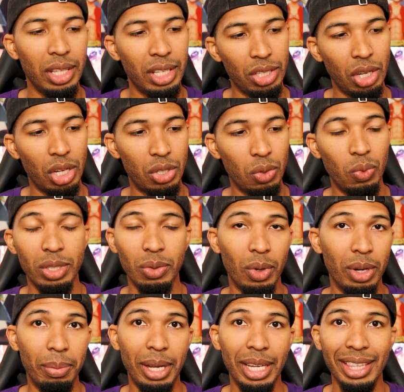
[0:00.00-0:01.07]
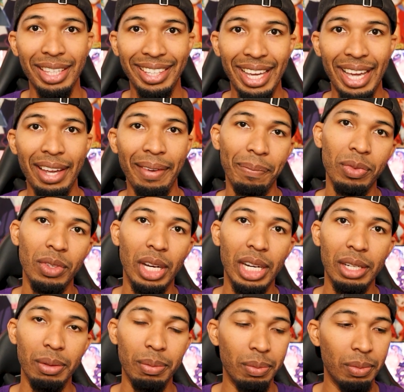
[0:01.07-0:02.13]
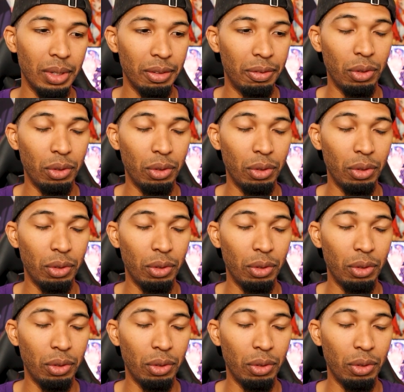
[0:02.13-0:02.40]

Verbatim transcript: this is also one you want to probably look at um,